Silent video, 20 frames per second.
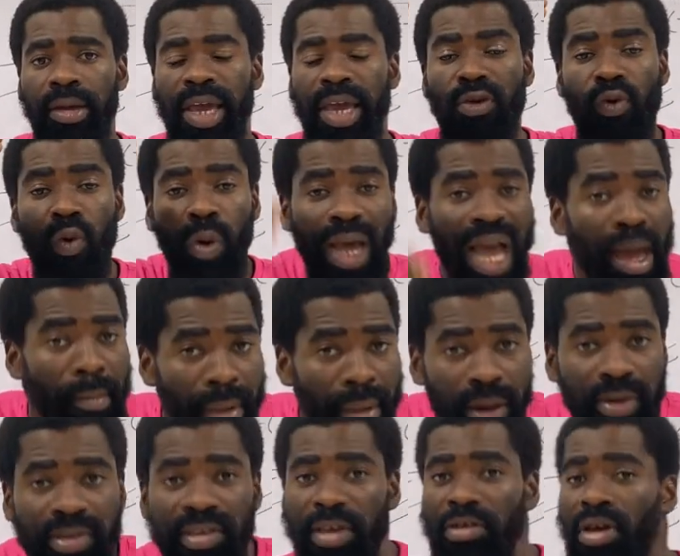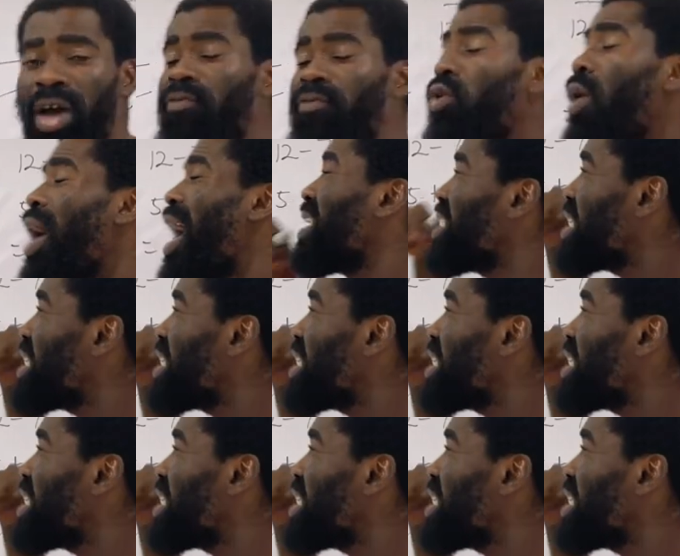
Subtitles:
And you come out and you have not